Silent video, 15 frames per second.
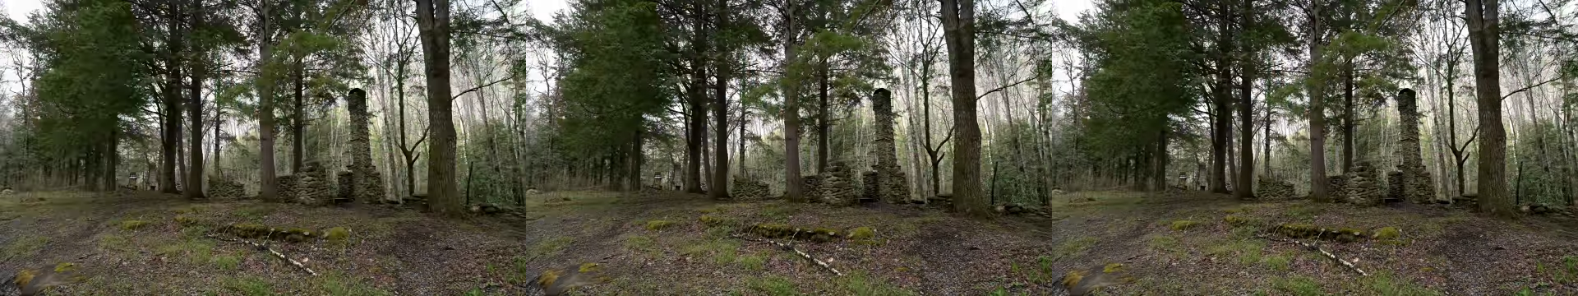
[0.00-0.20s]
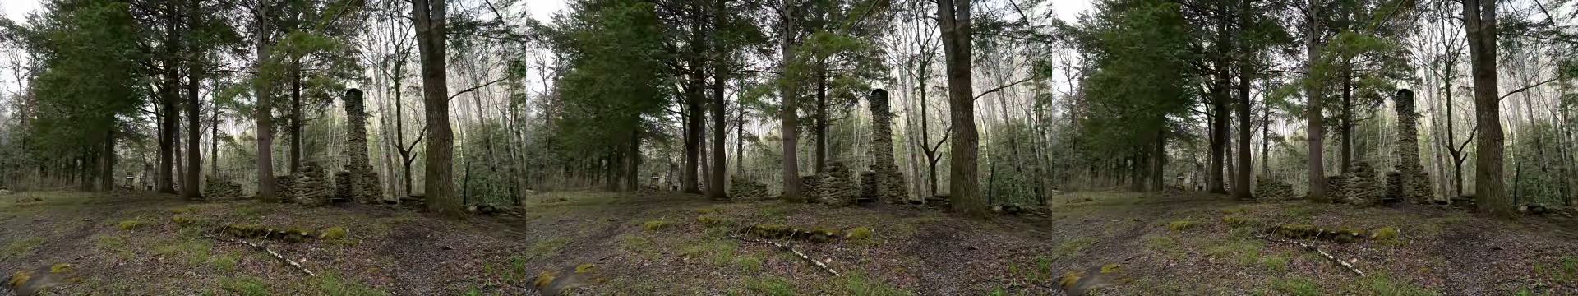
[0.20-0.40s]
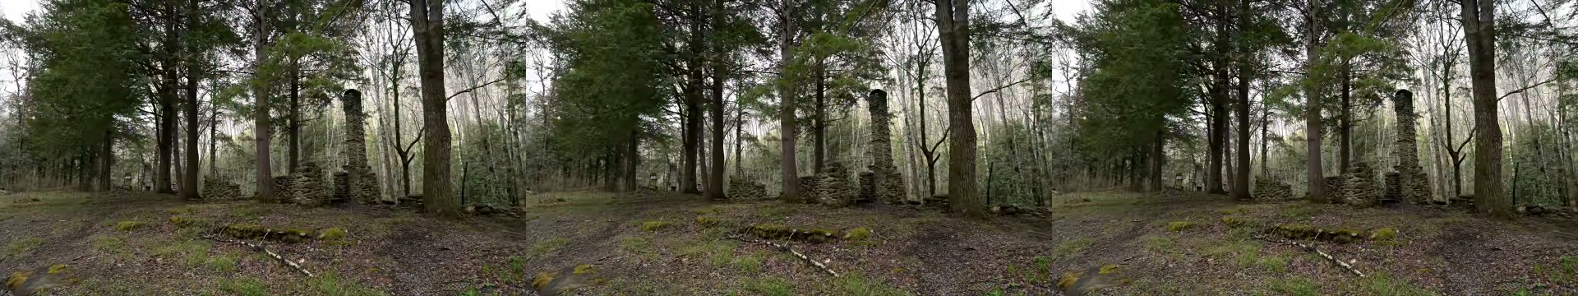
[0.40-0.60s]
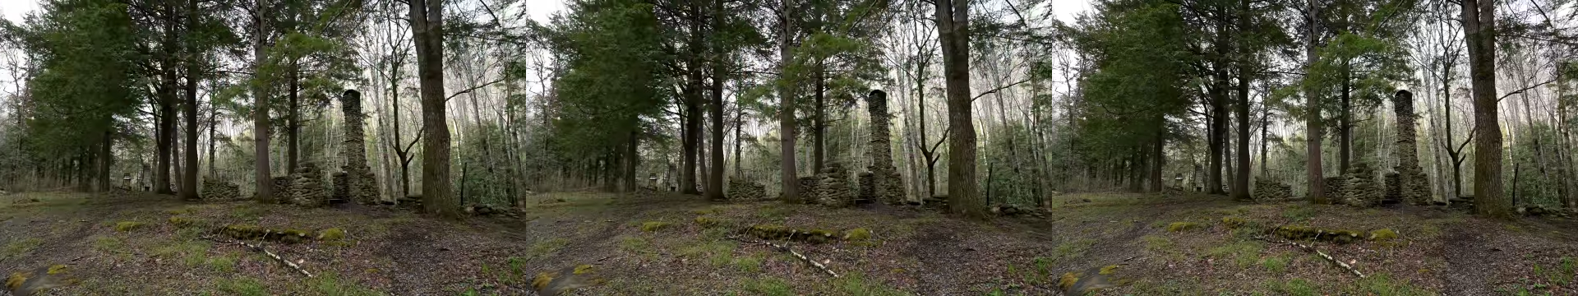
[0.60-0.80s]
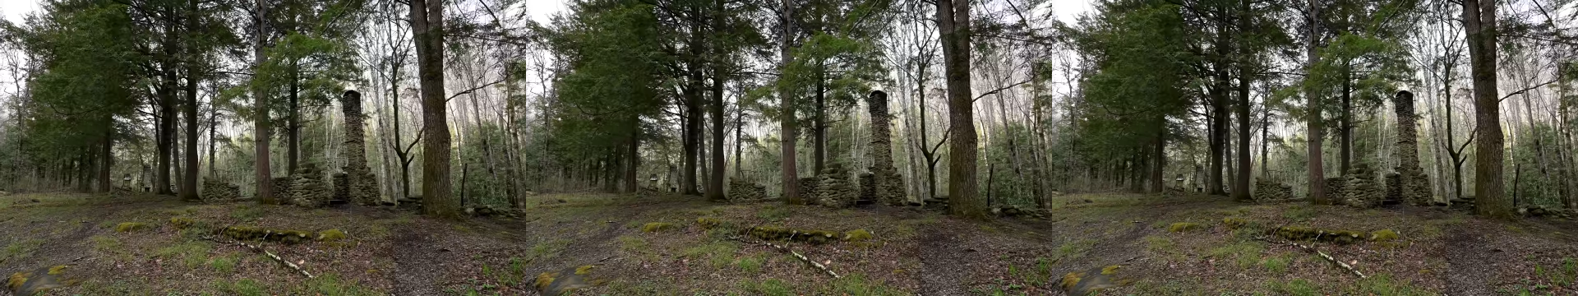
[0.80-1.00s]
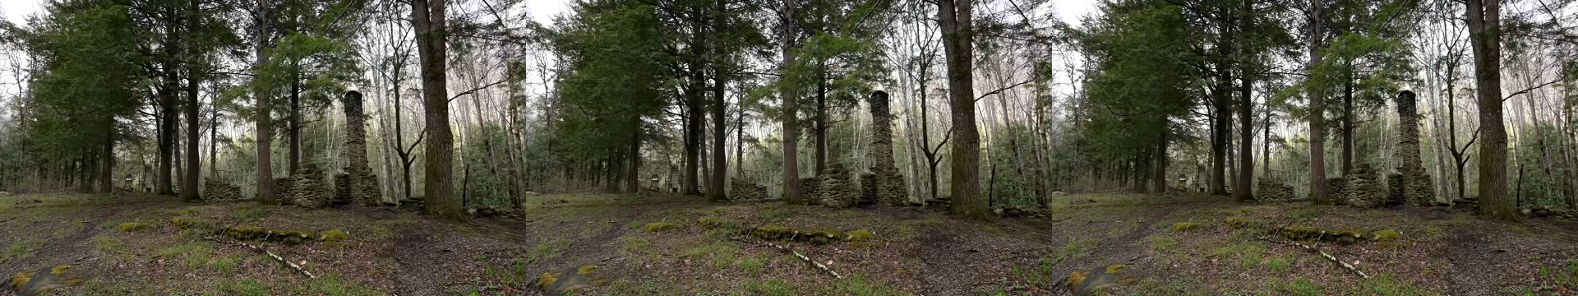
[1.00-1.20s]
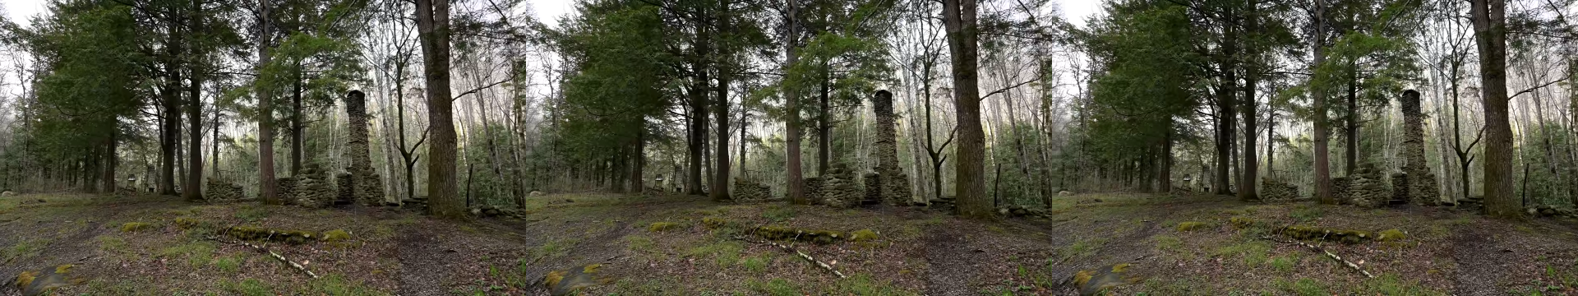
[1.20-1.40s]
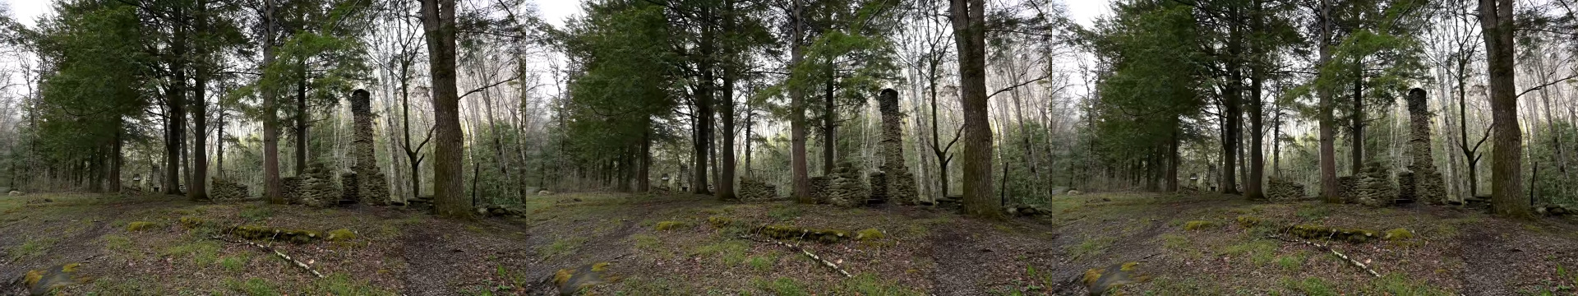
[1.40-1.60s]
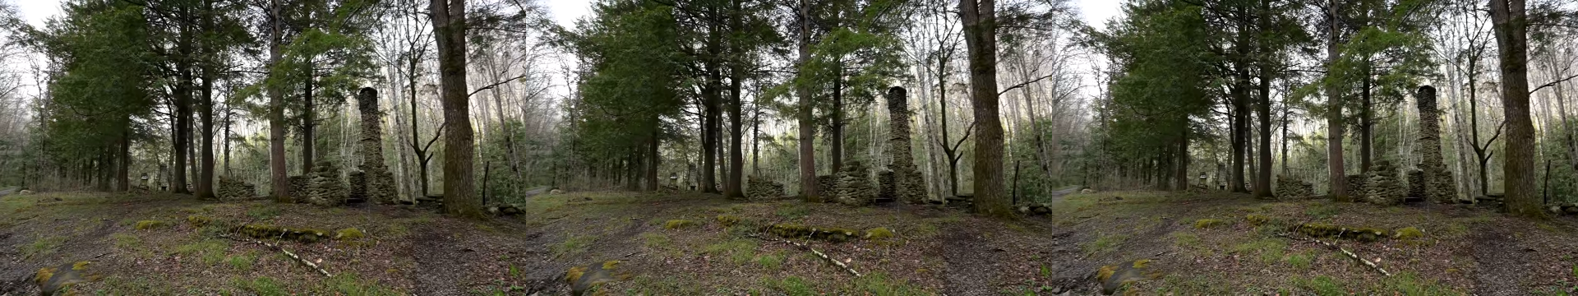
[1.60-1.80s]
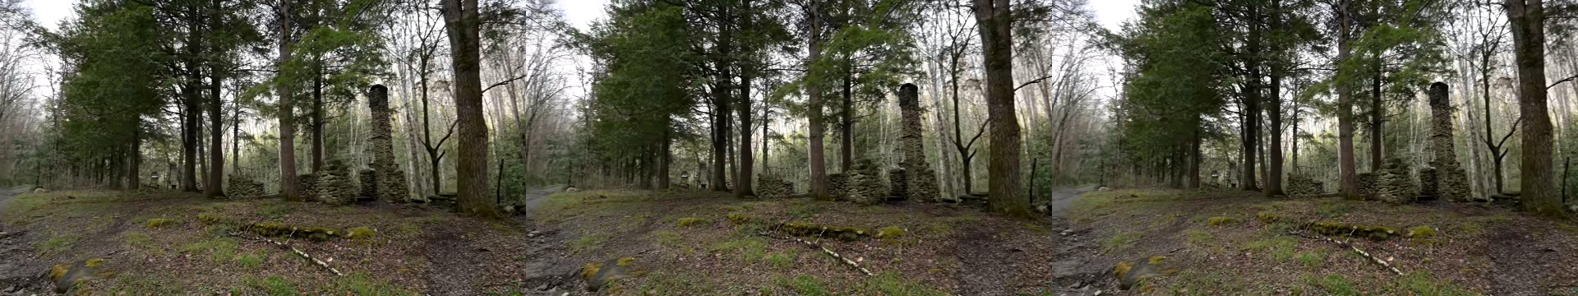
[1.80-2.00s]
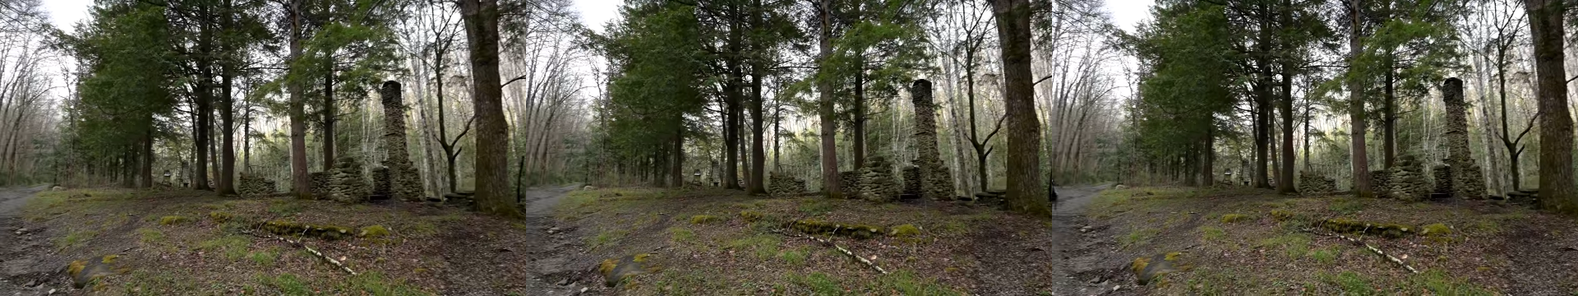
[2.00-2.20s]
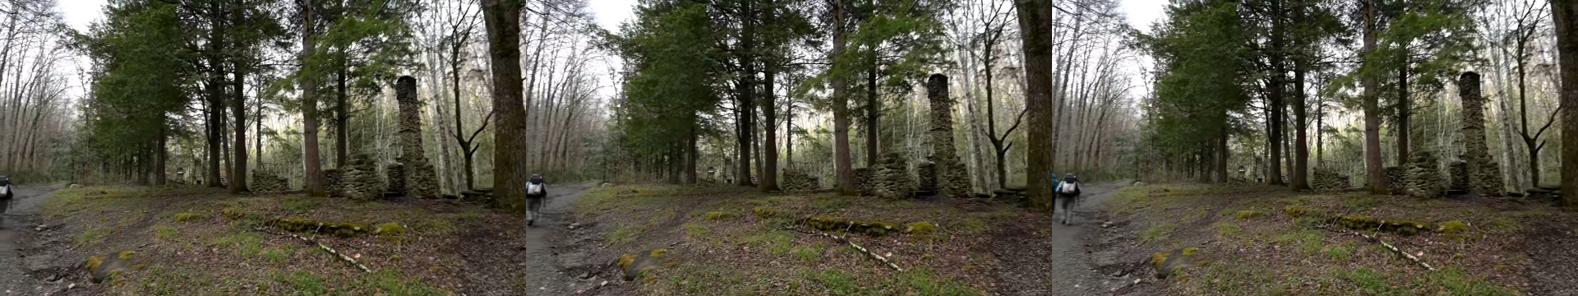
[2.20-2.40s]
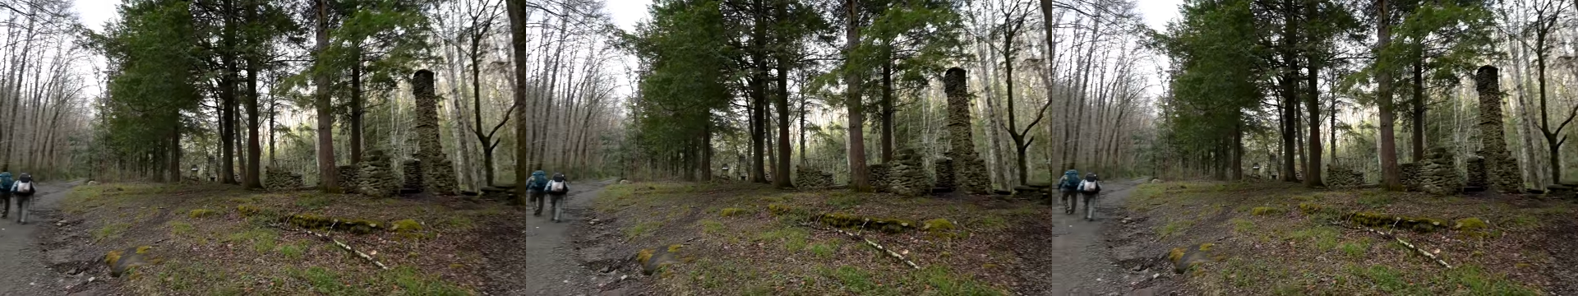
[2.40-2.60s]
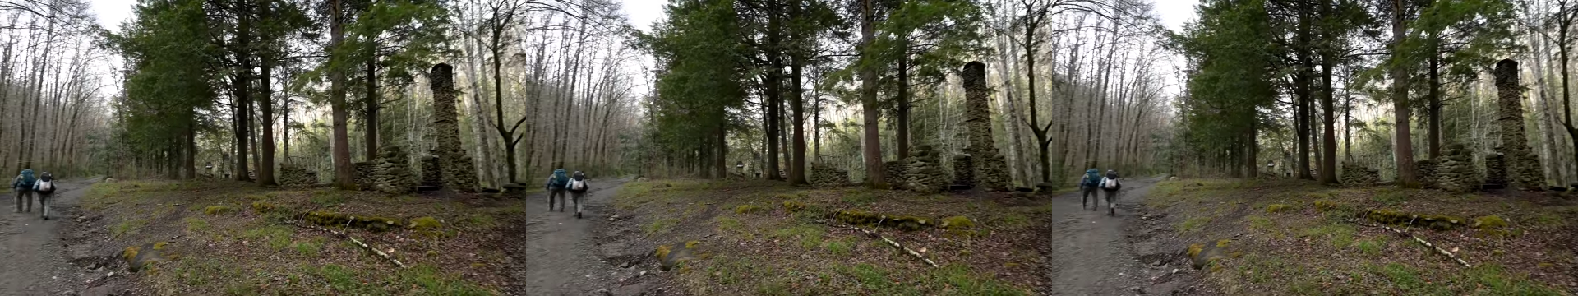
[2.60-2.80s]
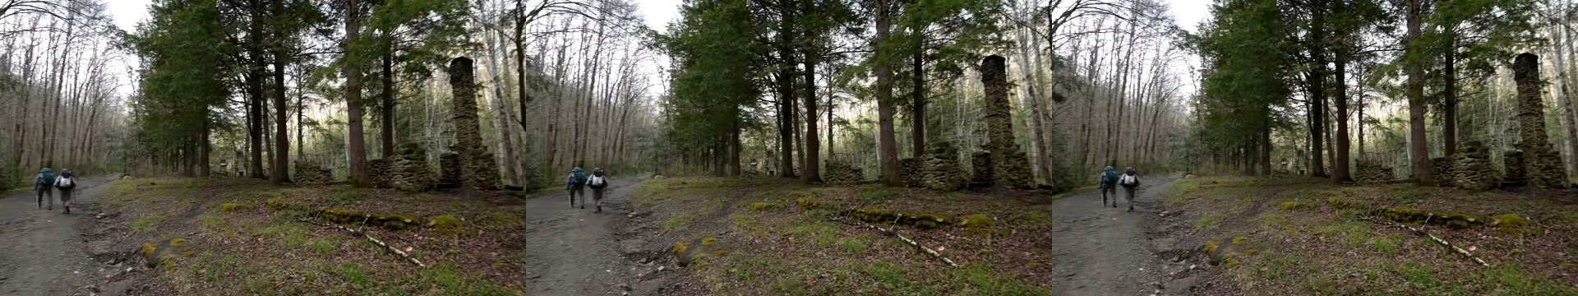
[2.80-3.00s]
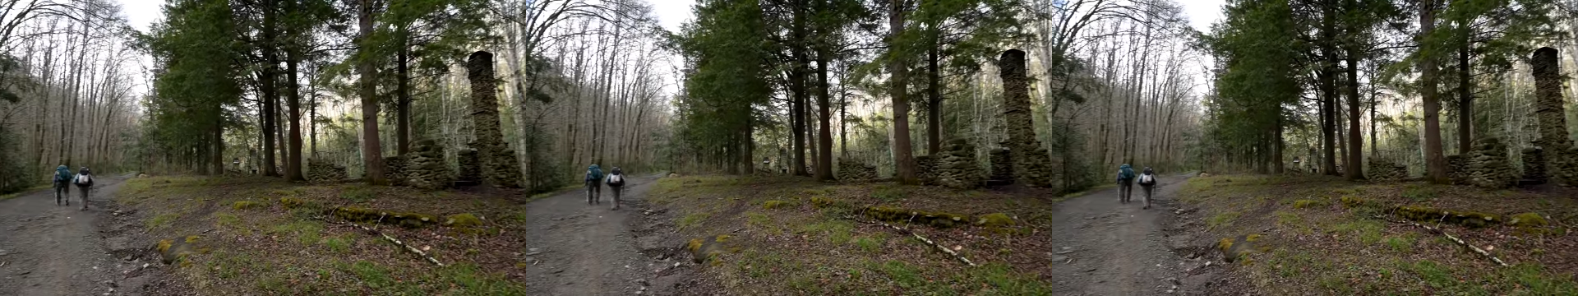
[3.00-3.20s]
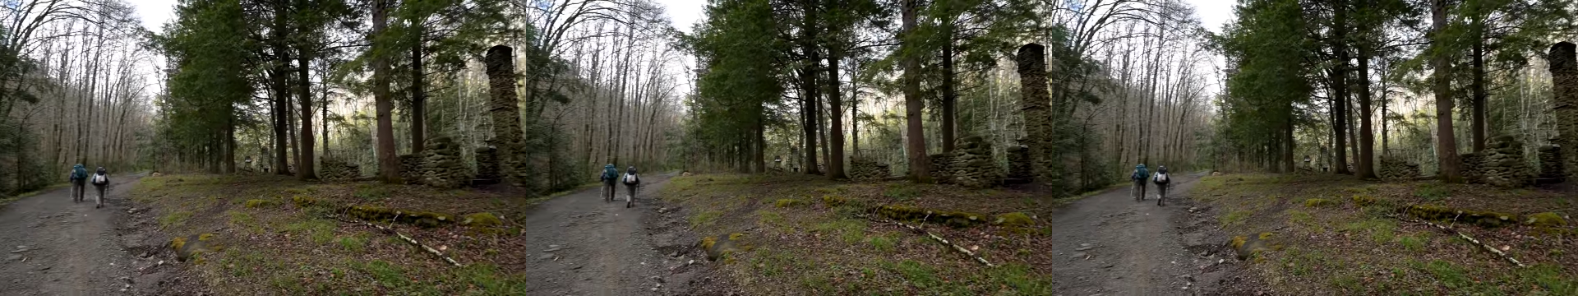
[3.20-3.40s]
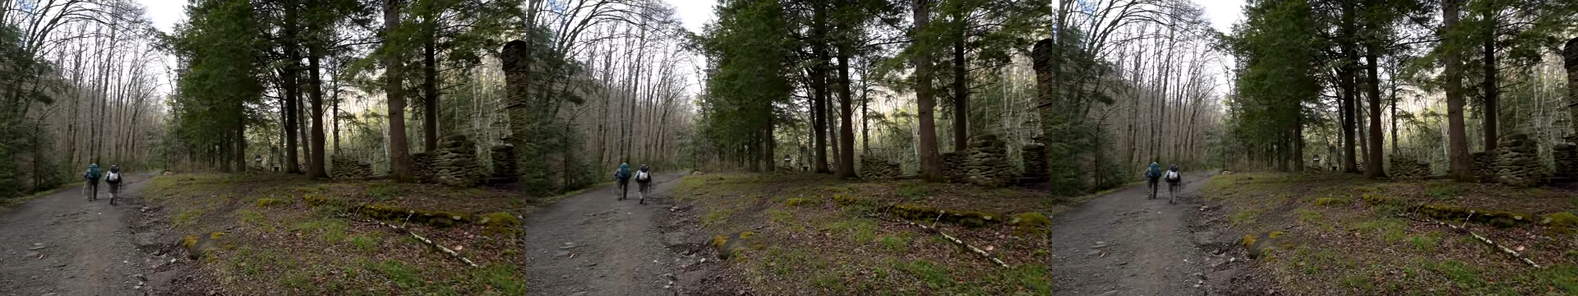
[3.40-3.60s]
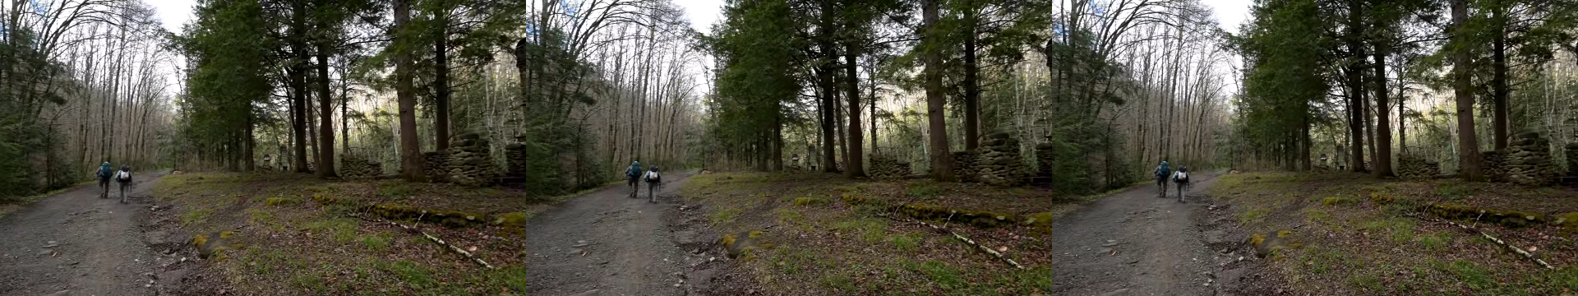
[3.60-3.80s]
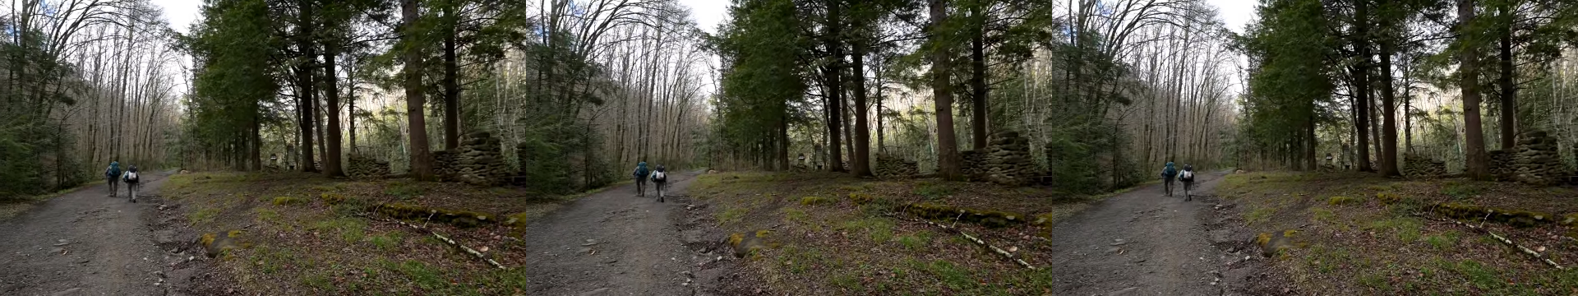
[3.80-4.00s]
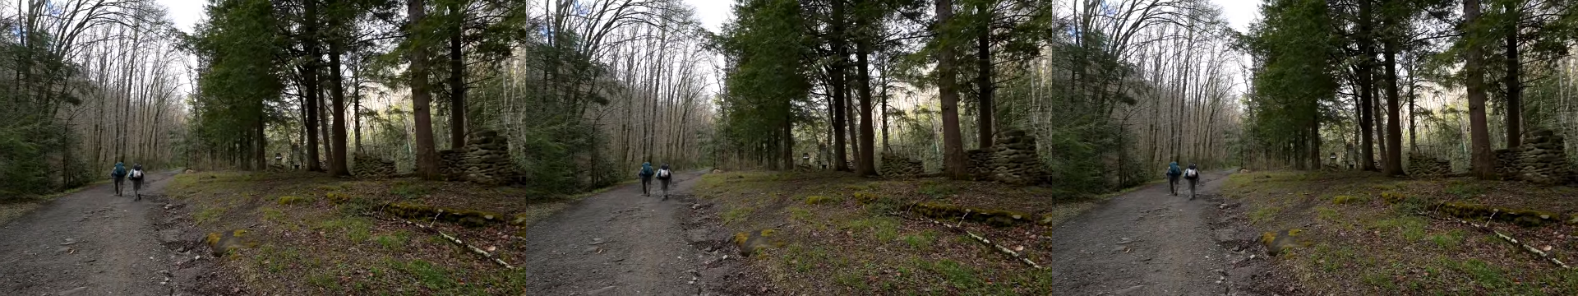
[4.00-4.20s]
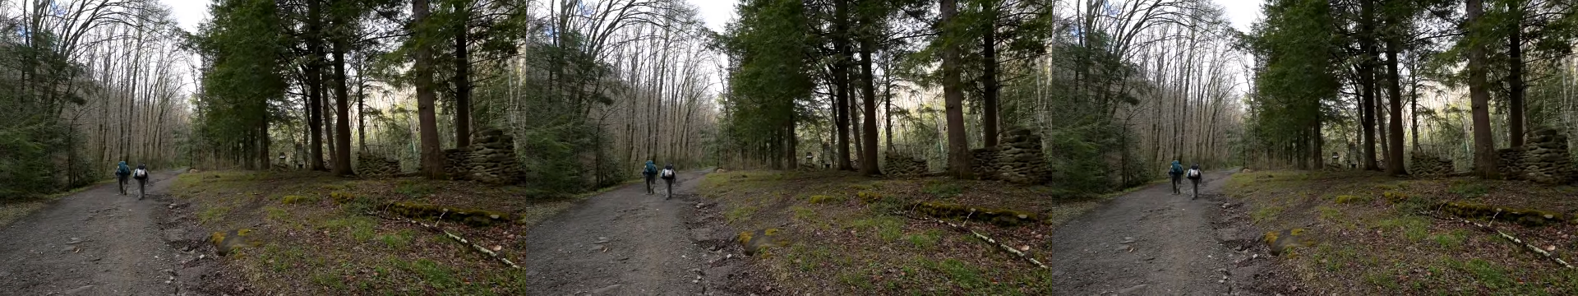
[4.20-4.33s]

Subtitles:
[unreadable: no face in view]